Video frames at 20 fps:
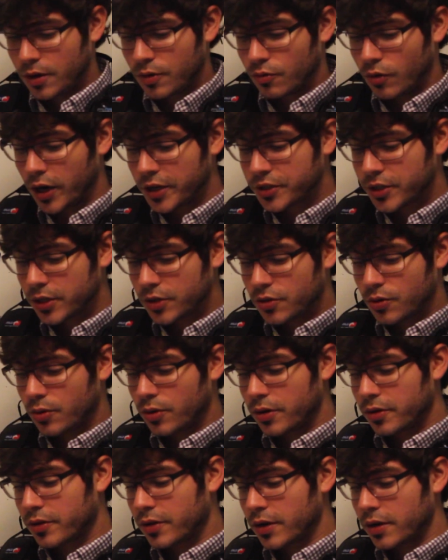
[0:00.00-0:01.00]
Rushing
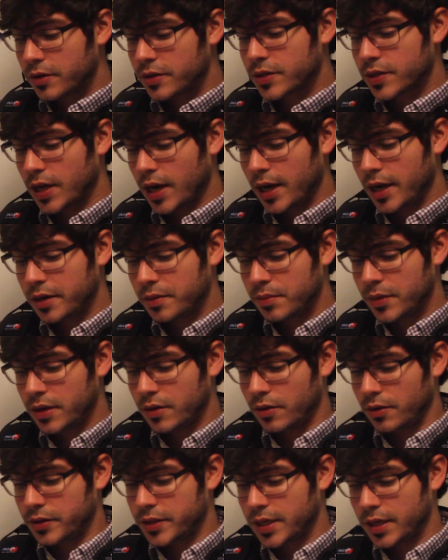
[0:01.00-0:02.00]
toward their side
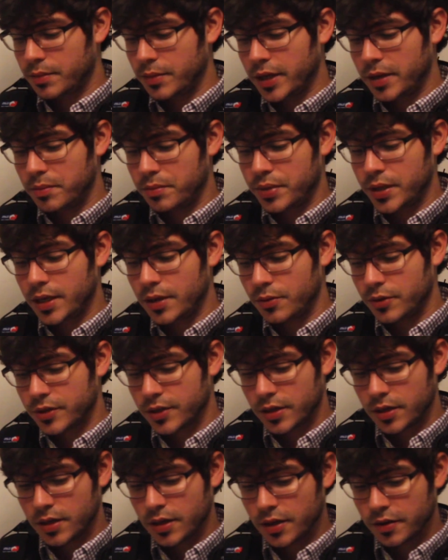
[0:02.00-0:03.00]
middle, teammate B was
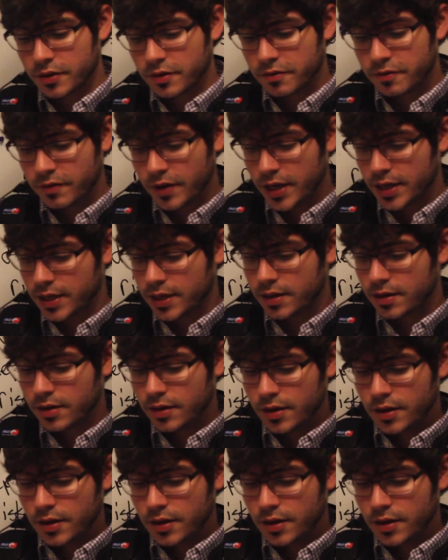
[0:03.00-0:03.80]
in another fight.